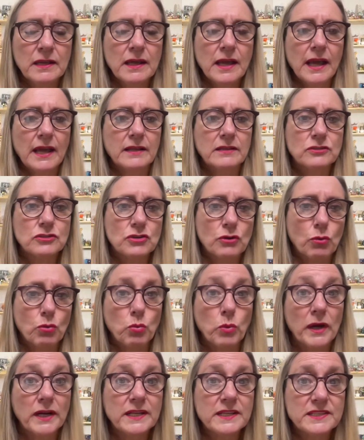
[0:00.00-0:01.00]
And so,
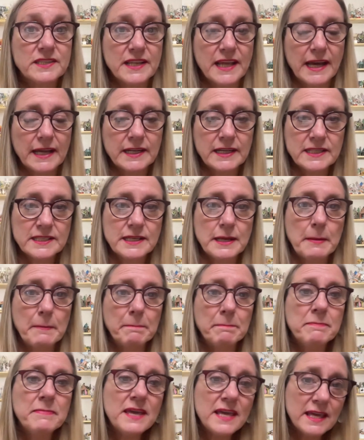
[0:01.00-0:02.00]
what is that? Is it
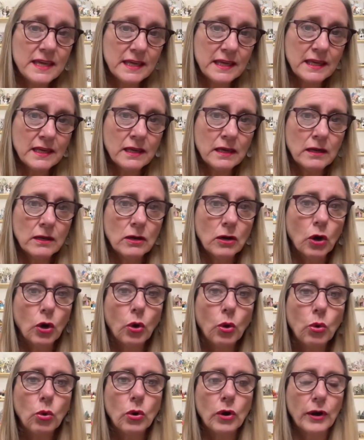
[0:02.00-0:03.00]
me,
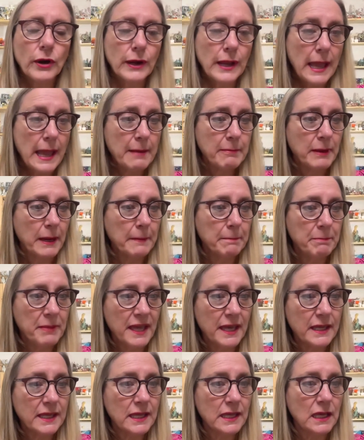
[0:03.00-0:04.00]
or am I
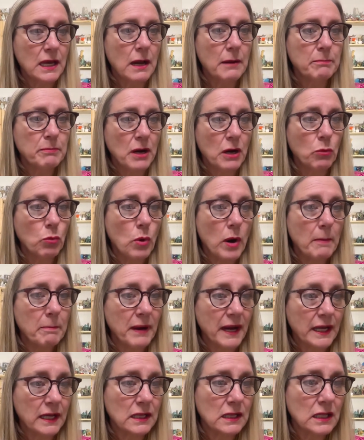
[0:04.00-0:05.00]
picking up on what my
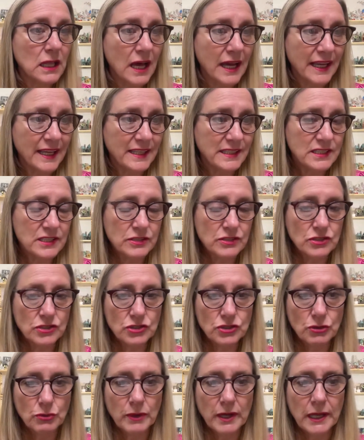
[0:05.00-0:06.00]
client is
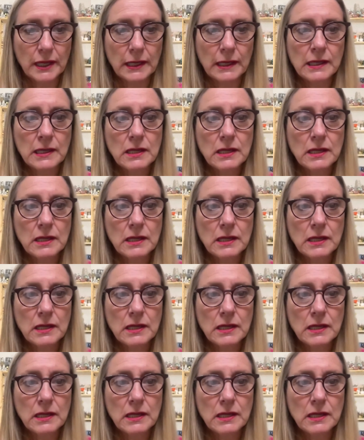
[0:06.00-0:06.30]
doing?